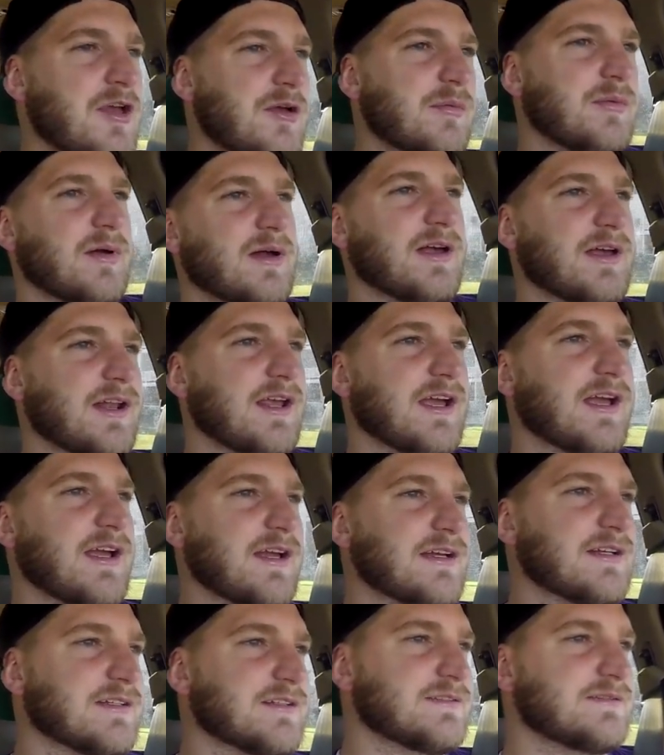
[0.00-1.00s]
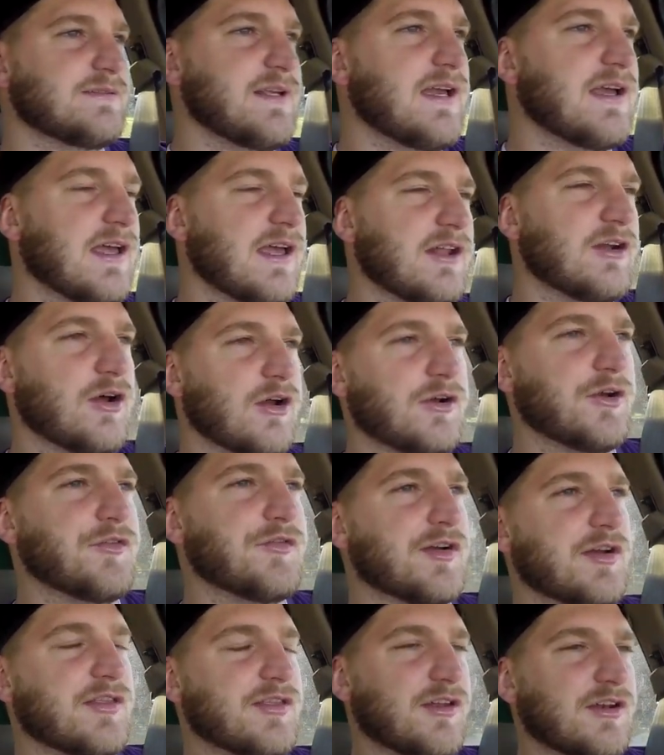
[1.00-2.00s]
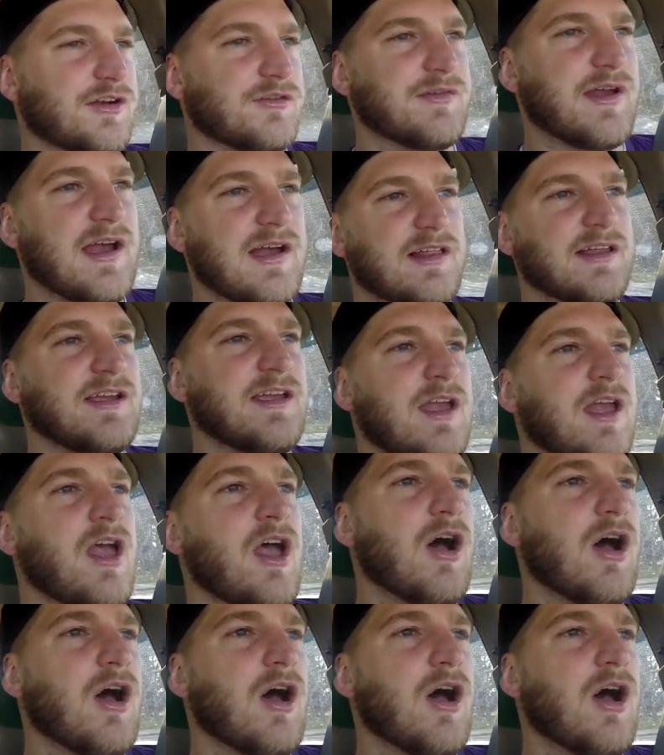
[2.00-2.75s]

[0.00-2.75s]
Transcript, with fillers: But uh, yeah, head on over to Thunder Valley.